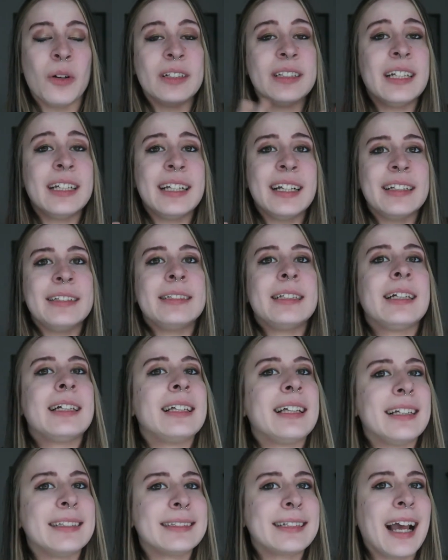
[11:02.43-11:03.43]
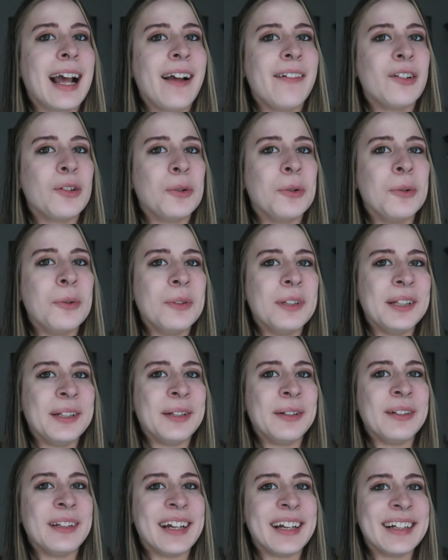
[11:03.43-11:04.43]
or didn't, it's kind of a cool
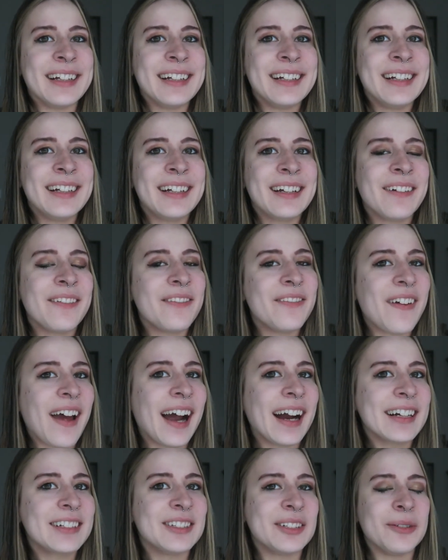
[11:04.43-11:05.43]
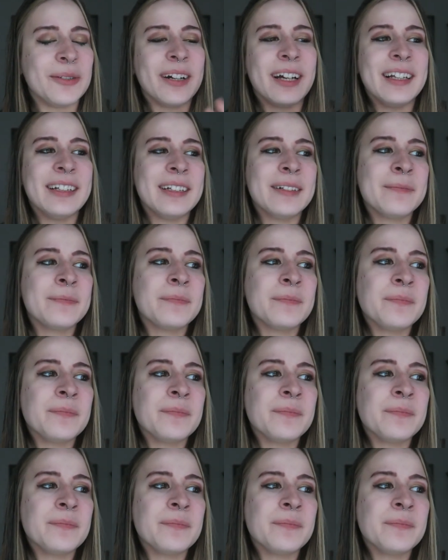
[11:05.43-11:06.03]
little like back to it.